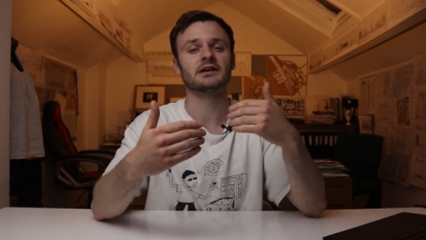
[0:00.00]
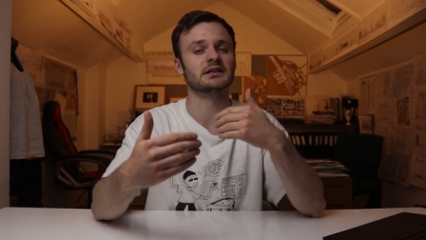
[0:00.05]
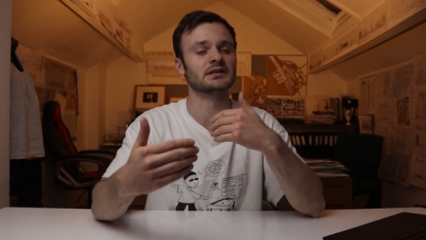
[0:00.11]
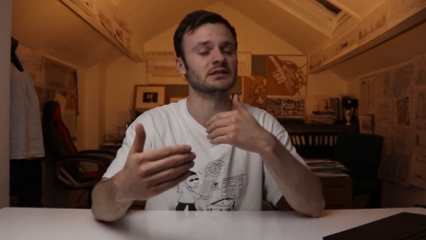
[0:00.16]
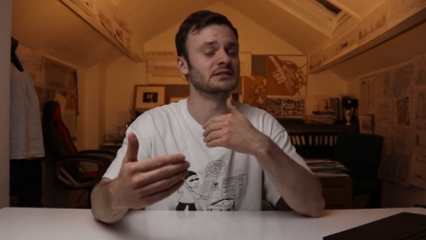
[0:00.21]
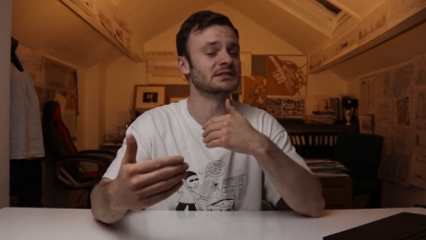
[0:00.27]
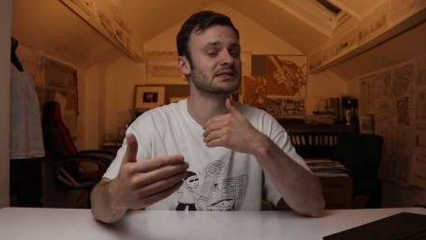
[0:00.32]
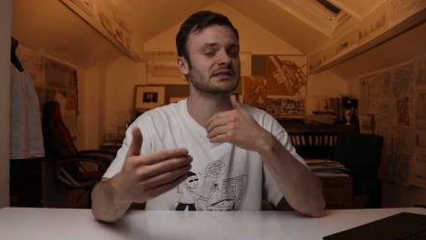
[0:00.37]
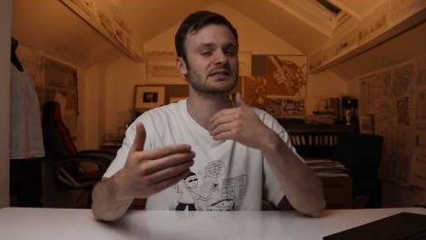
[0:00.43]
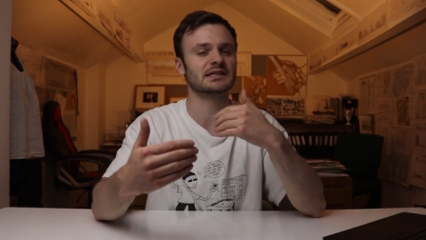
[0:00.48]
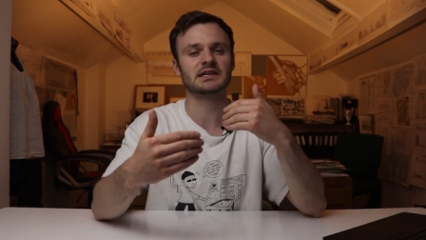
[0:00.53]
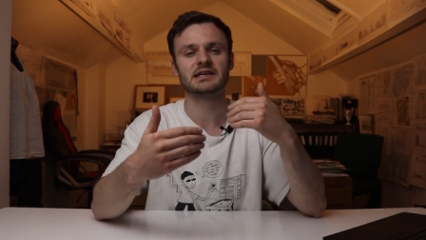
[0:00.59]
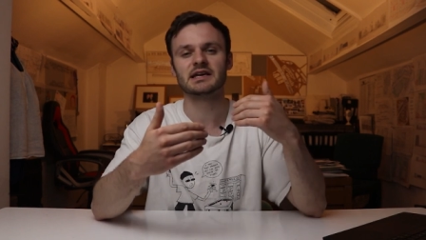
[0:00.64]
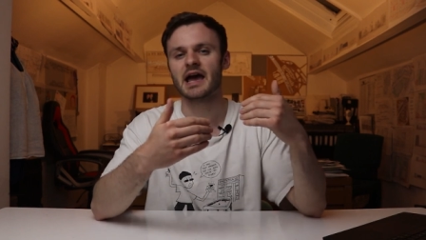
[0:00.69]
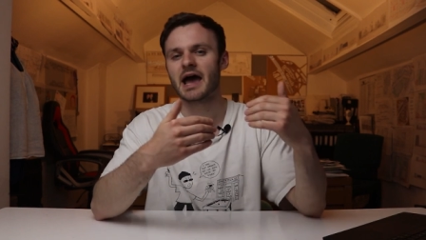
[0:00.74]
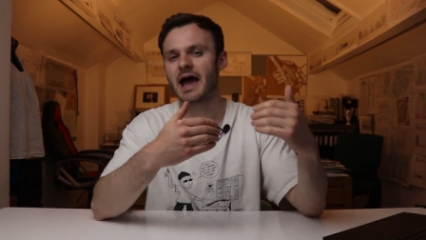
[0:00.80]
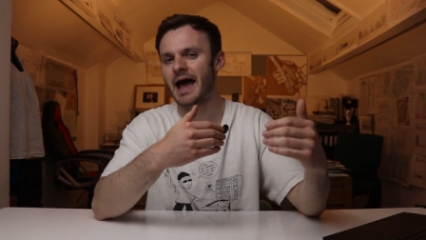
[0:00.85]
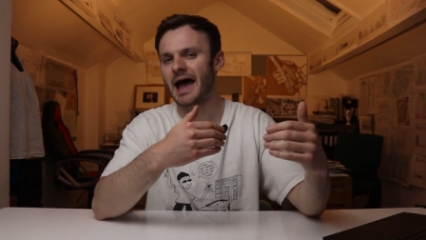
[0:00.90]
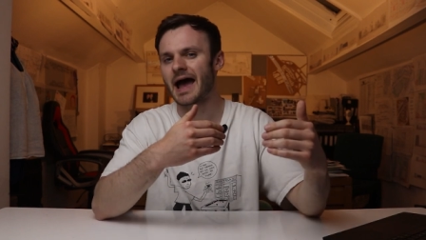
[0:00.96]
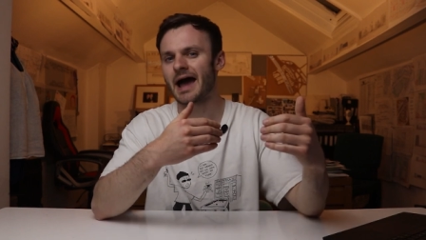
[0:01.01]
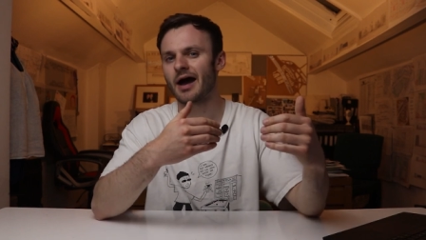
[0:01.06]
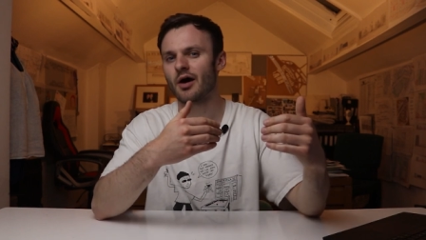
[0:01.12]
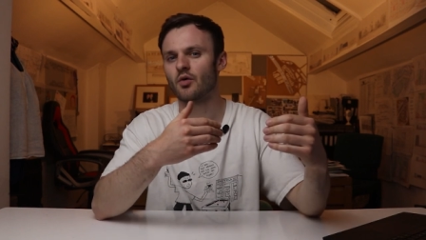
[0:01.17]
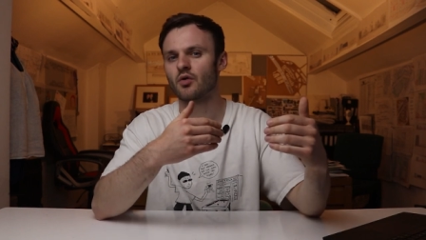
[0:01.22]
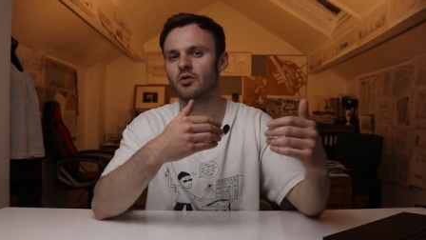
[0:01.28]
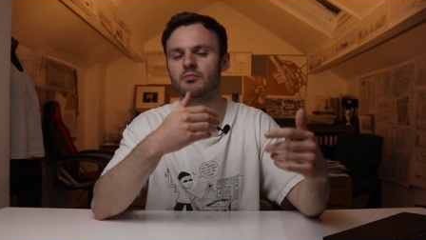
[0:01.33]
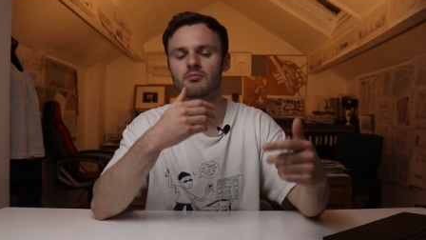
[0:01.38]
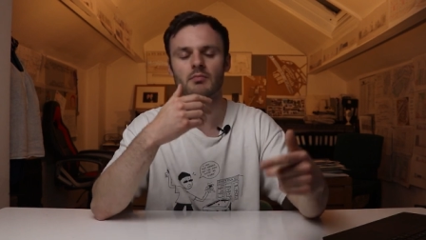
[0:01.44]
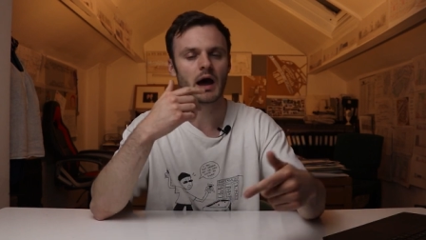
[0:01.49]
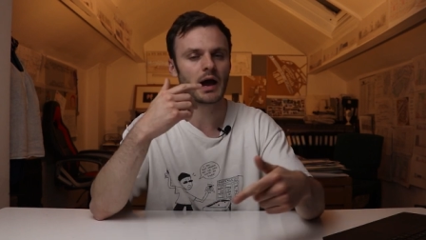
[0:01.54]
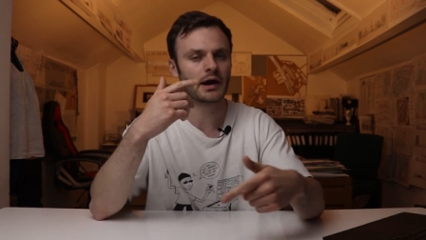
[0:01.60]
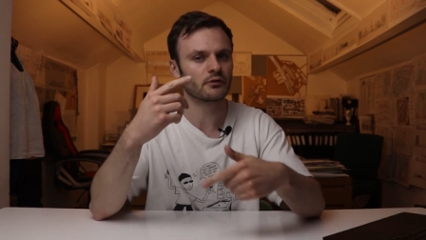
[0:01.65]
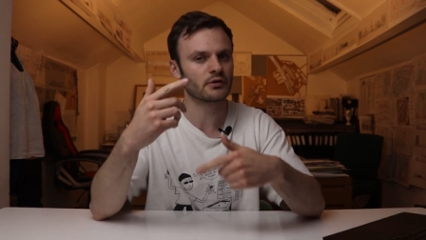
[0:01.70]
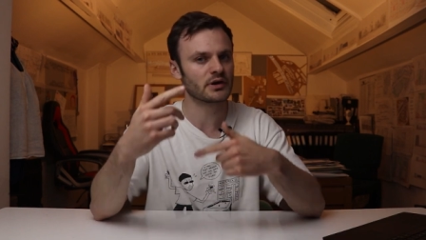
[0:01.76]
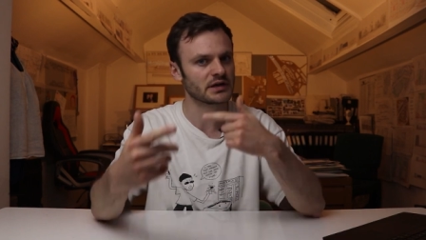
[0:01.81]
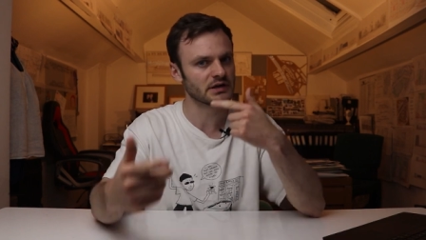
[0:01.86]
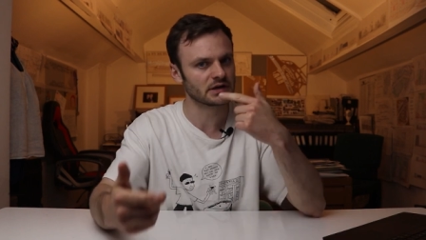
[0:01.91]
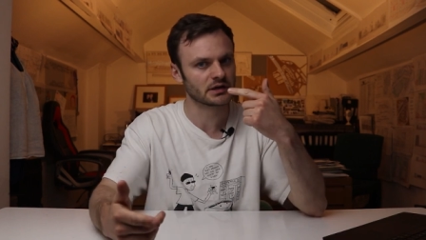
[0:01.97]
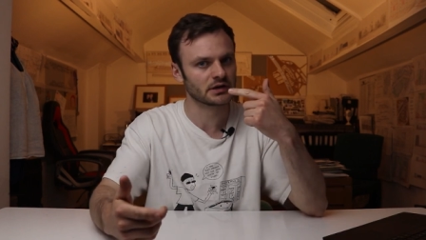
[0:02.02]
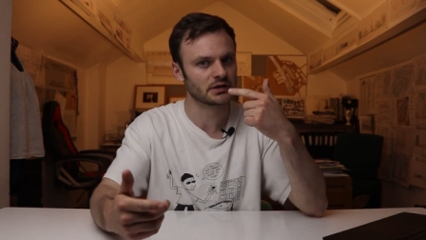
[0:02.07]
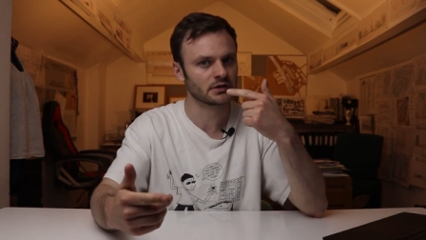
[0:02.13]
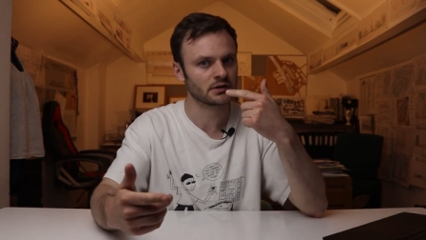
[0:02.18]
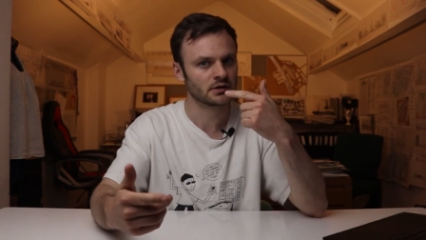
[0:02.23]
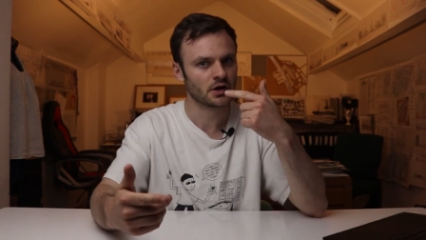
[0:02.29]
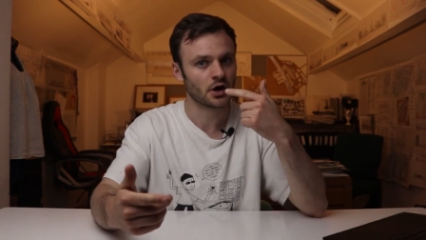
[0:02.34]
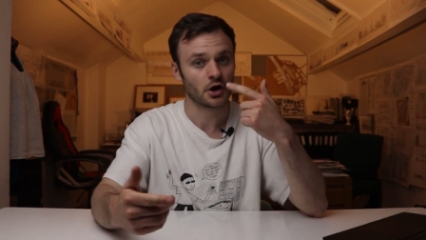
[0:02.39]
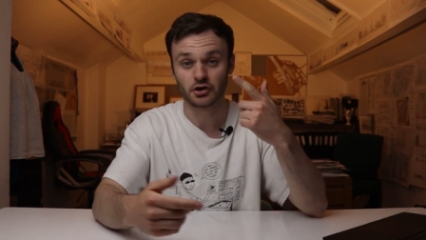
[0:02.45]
and see how my reading